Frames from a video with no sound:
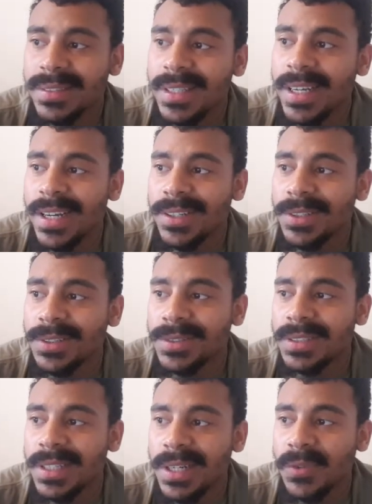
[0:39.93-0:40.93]
Yeah, I know
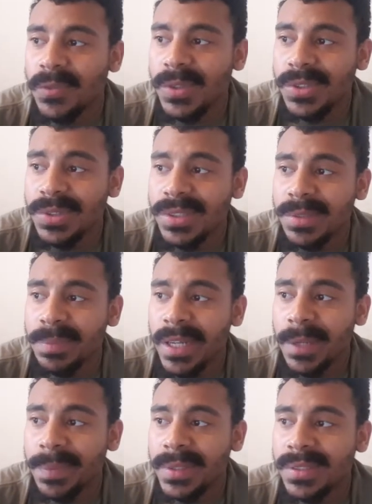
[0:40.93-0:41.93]
the Air Force uses
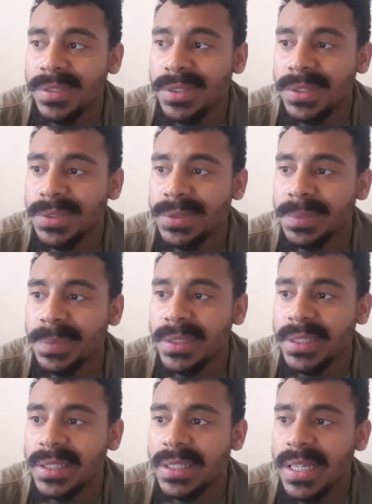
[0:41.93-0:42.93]
black pens too,
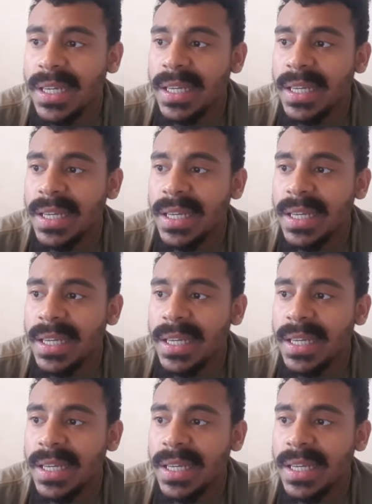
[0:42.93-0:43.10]
but